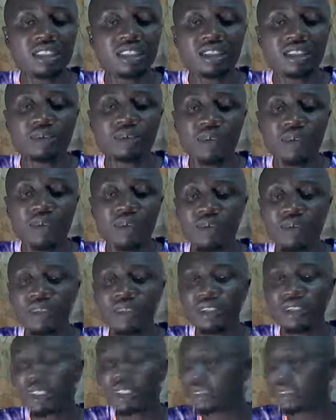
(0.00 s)
it's probably
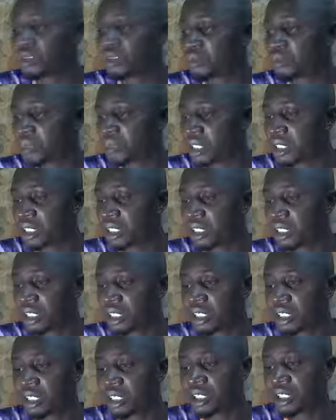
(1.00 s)
going to be
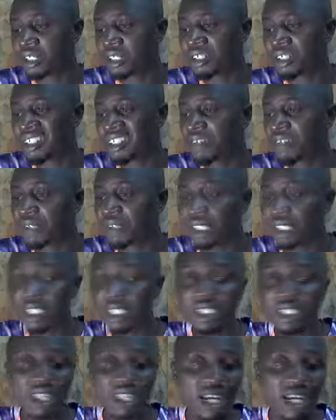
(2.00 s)
evening
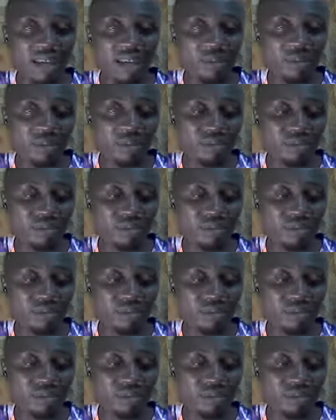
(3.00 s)
time.